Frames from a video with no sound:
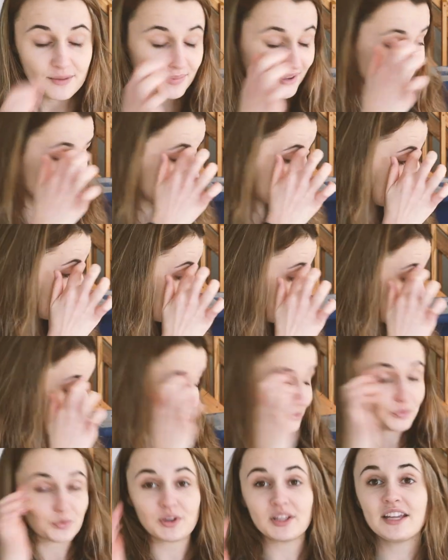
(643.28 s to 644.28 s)
because
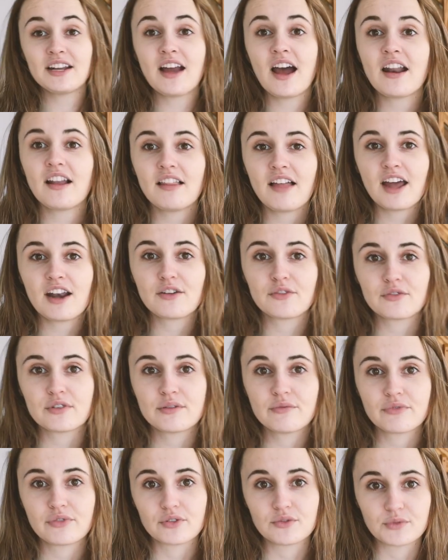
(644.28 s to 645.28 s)
there's really not a lot of
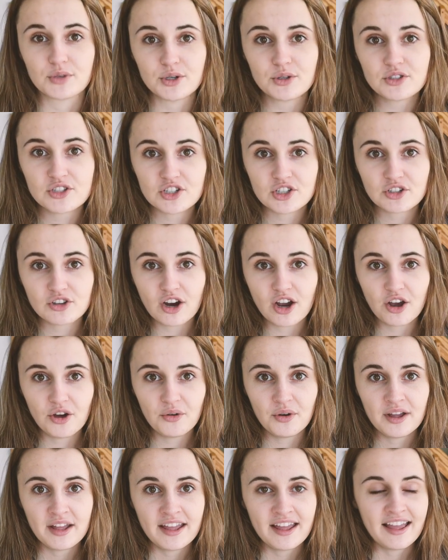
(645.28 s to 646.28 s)
room for roots to
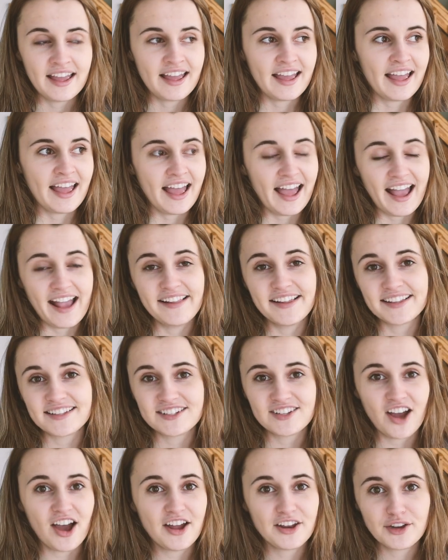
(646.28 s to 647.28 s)
grow, and
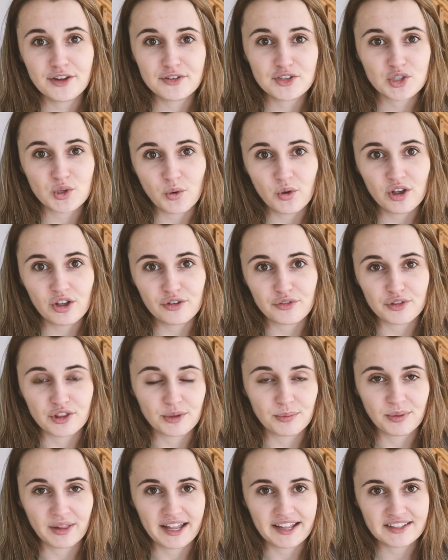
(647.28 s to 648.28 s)
it's not enough soil for
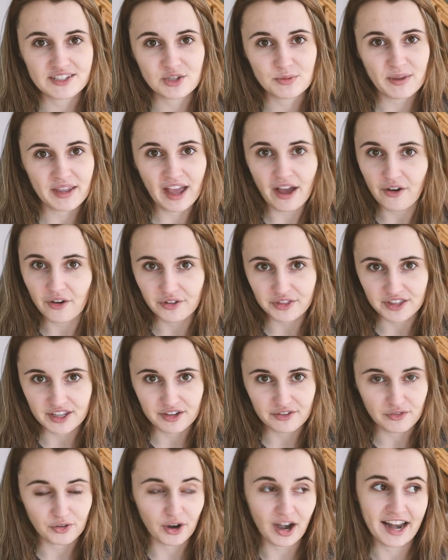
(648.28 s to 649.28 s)
the plants to be
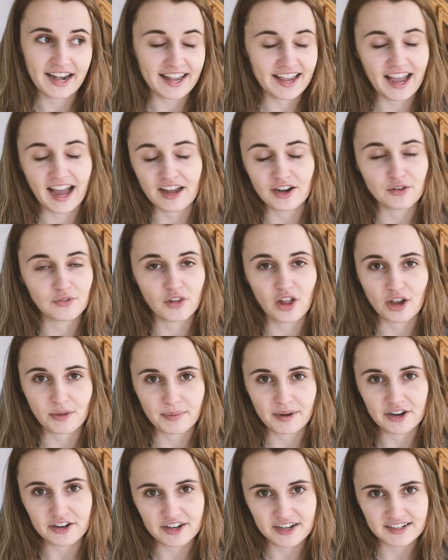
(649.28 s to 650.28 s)
healthy for any kind of long
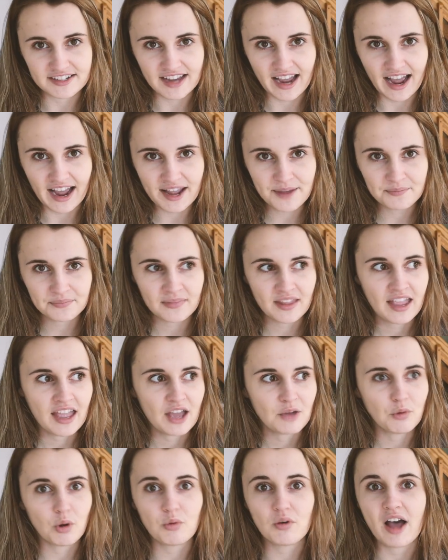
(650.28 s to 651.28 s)
period of time.
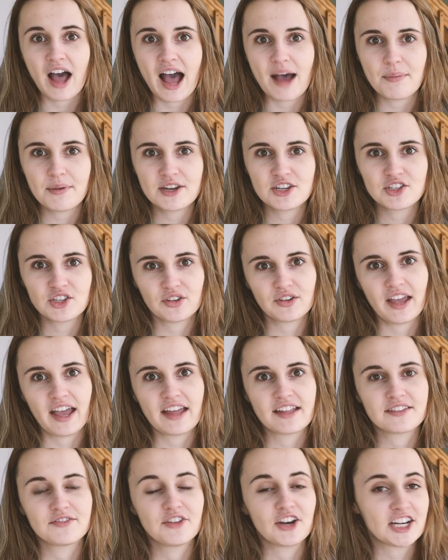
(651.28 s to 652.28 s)
What will happen is you'll
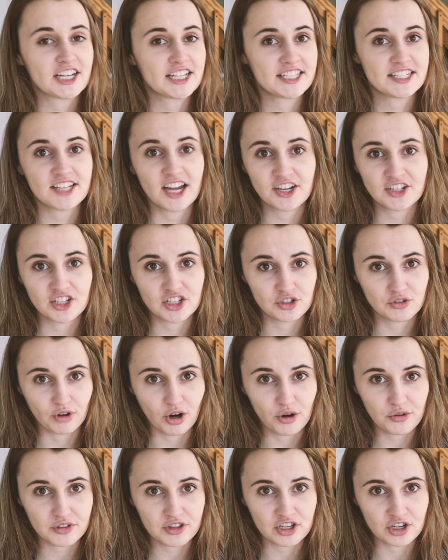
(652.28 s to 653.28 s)
get very stunted
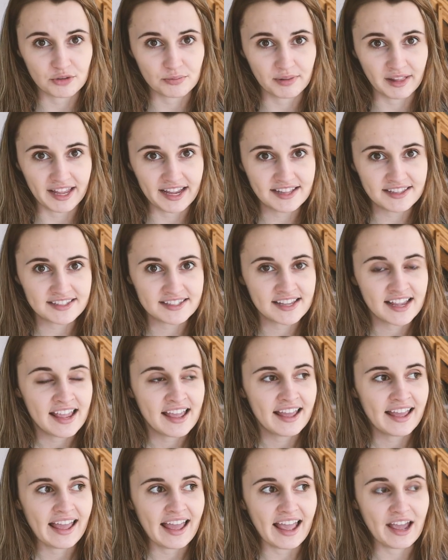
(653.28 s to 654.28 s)
growth in your plants,
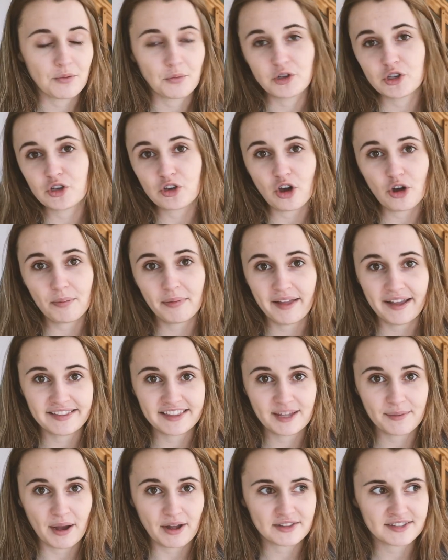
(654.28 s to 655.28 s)
and when you go plant
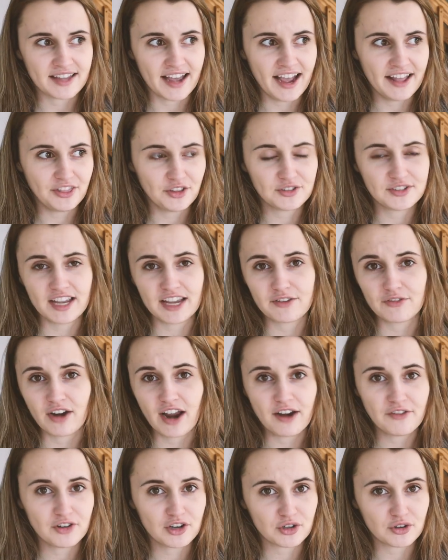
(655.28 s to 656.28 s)
them outside, they'll take
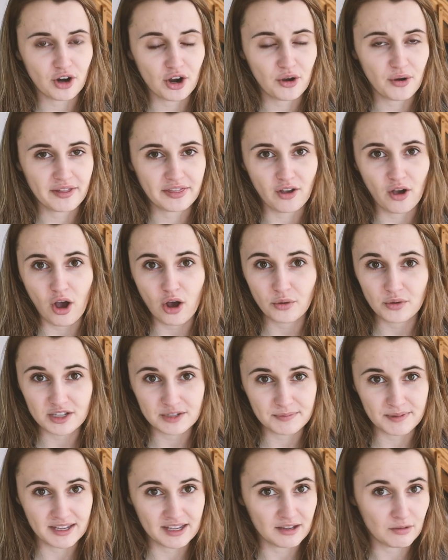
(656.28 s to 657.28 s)
forever to grow and they'll
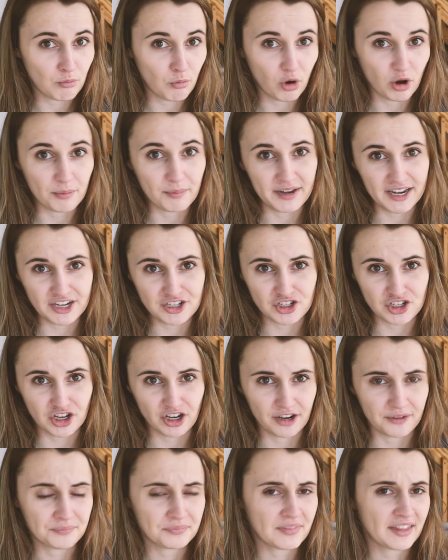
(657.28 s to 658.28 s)
always be more
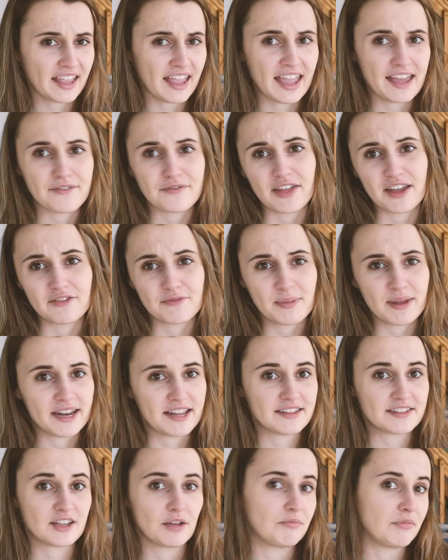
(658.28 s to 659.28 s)
miniature if they've been
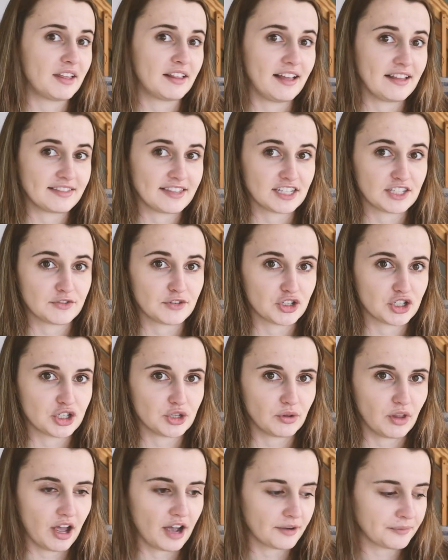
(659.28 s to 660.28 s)
in something like this for too
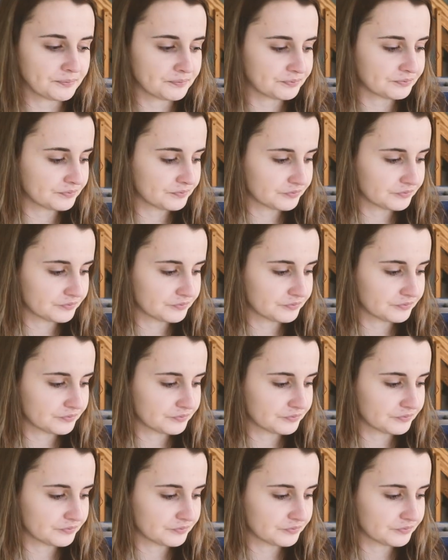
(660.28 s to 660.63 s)
long.